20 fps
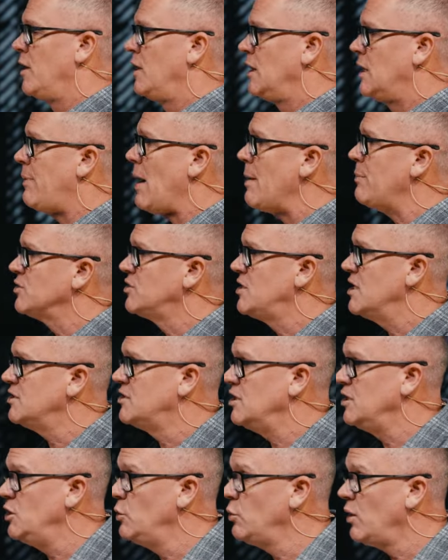the Bible says
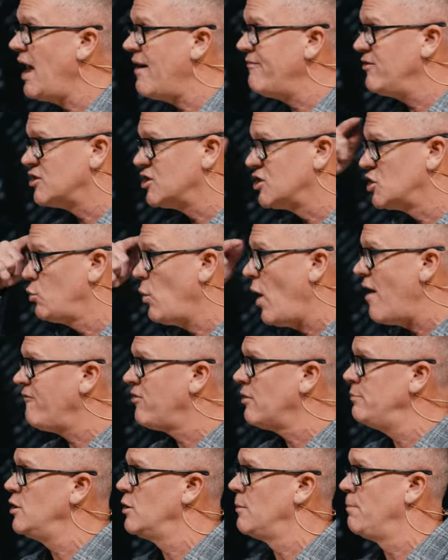that you will have the sweat
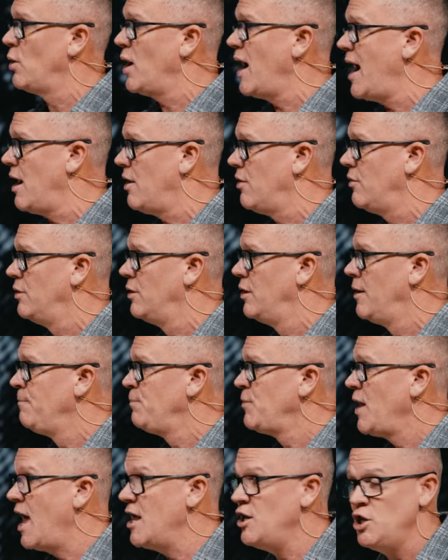from your brow
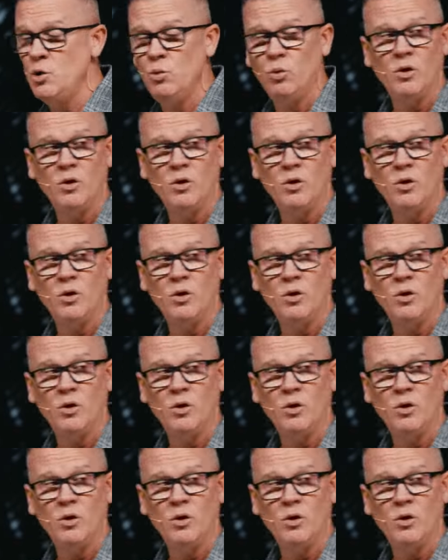and you